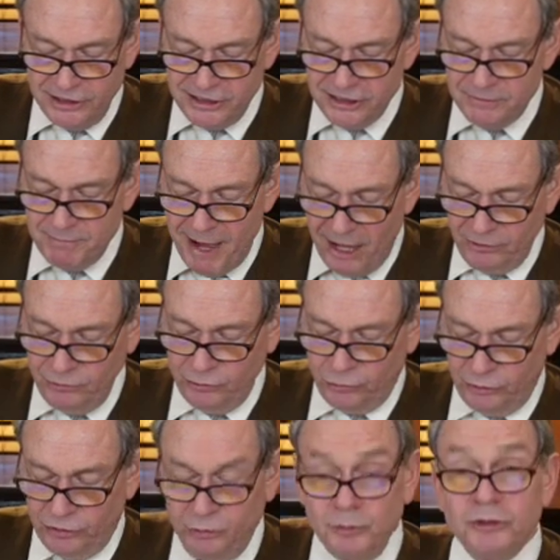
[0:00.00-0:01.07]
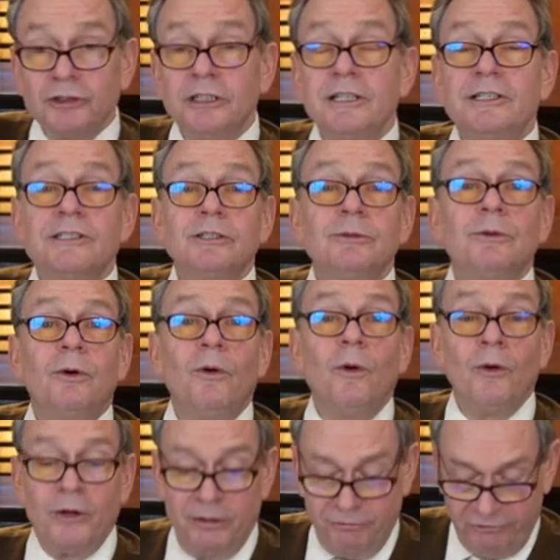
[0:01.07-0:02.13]
This is malnutrition, which leads to
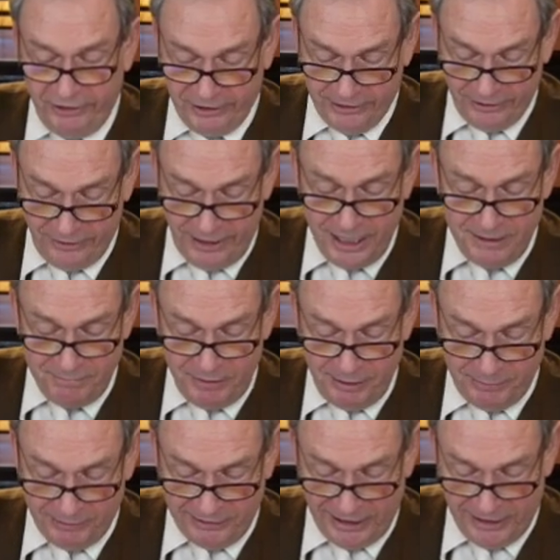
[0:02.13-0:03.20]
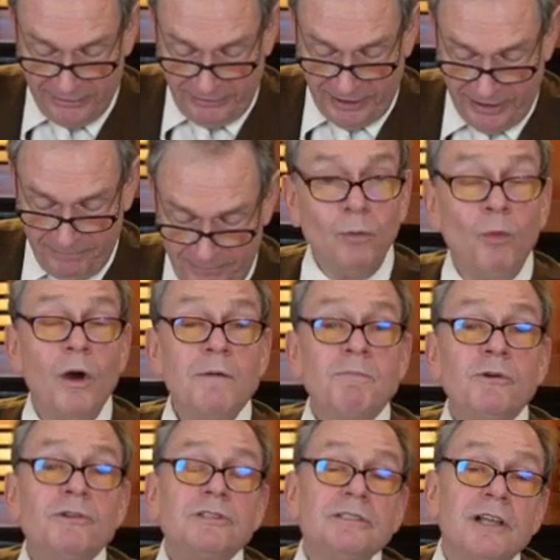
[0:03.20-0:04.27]
organ failure. 8 people died of that. 1
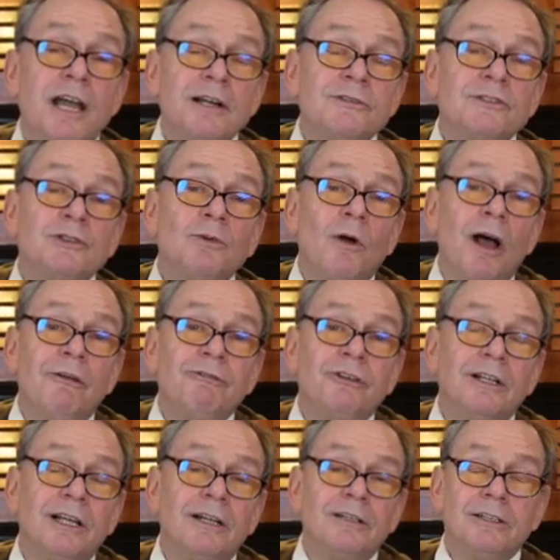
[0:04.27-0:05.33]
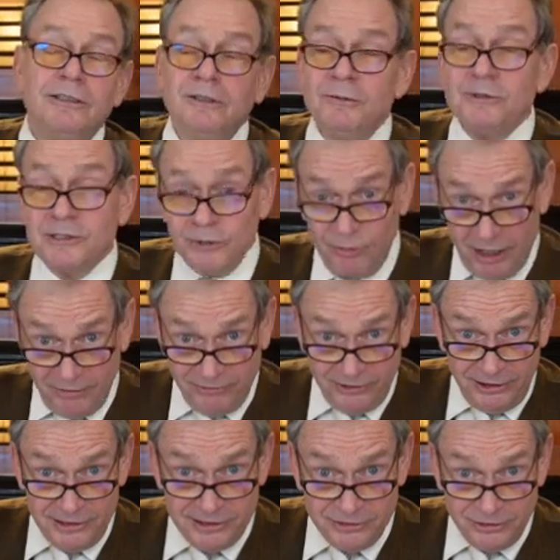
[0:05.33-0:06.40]
person died of scrofula. You know what
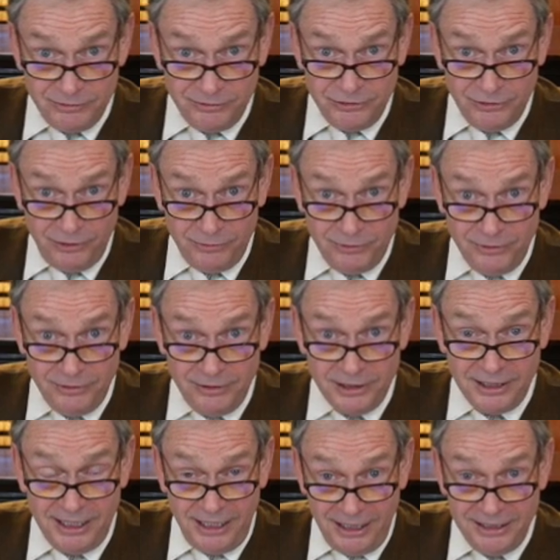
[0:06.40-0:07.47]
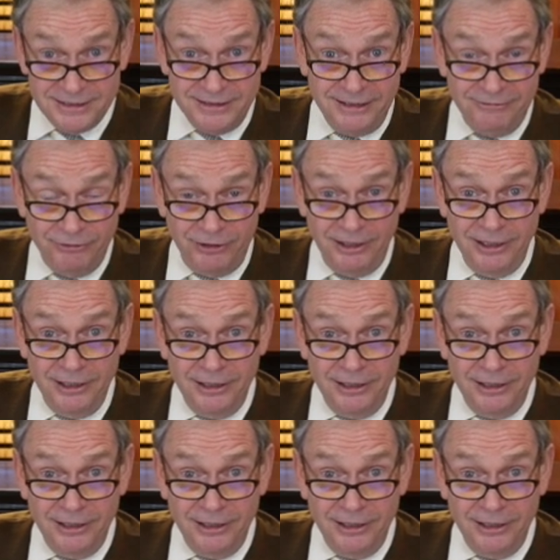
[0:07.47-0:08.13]
scrofula is? Do you know the king's evil?